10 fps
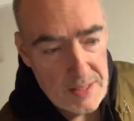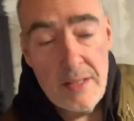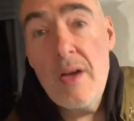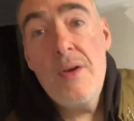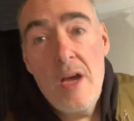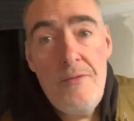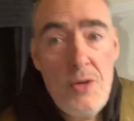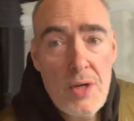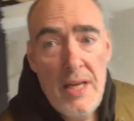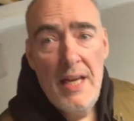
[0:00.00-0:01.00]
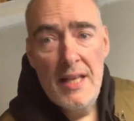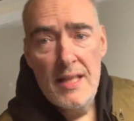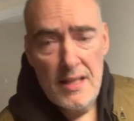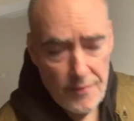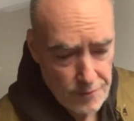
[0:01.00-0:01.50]
I don't know if you can hear the
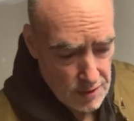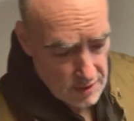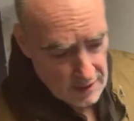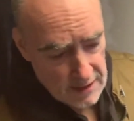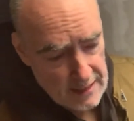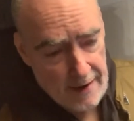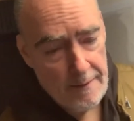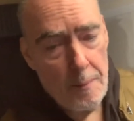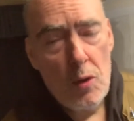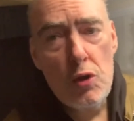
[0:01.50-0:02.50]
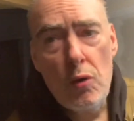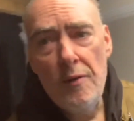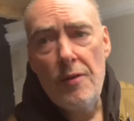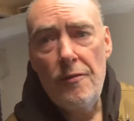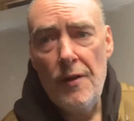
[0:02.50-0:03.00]
difference in sound. I'm not sure
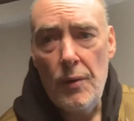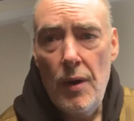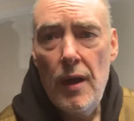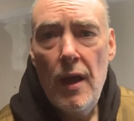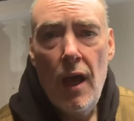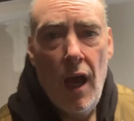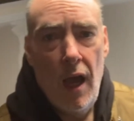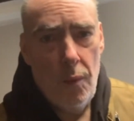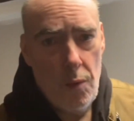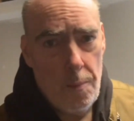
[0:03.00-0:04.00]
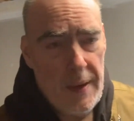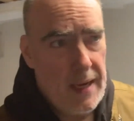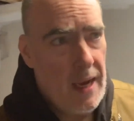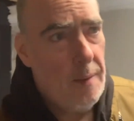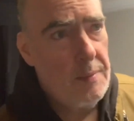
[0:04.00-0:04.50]
if the phone will pick it up.